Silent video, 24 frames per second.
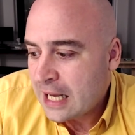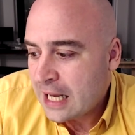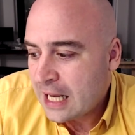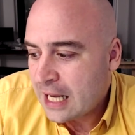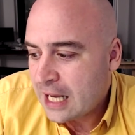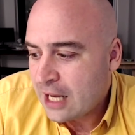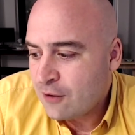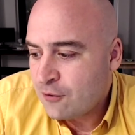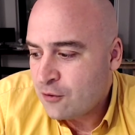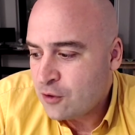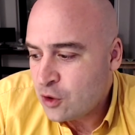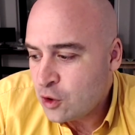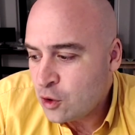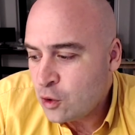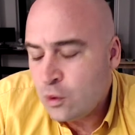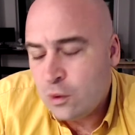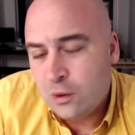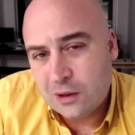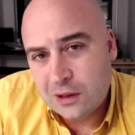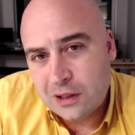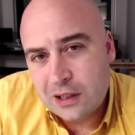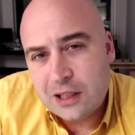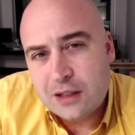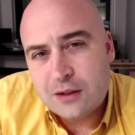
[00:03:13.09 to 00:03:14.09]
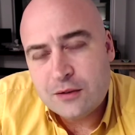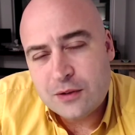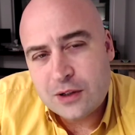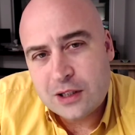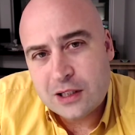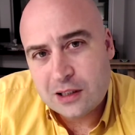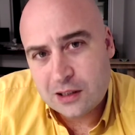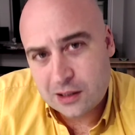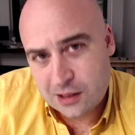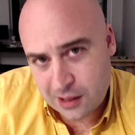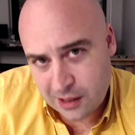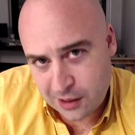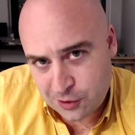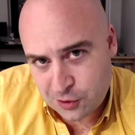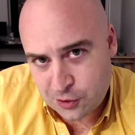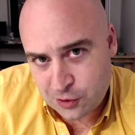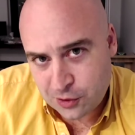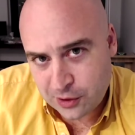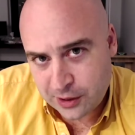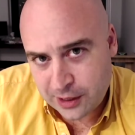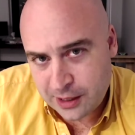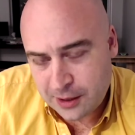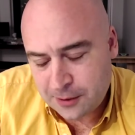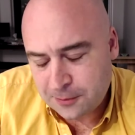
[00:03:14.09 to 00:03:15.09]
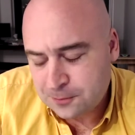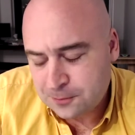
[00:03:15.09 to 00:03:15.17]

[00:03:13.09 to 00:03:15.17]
If you live in a country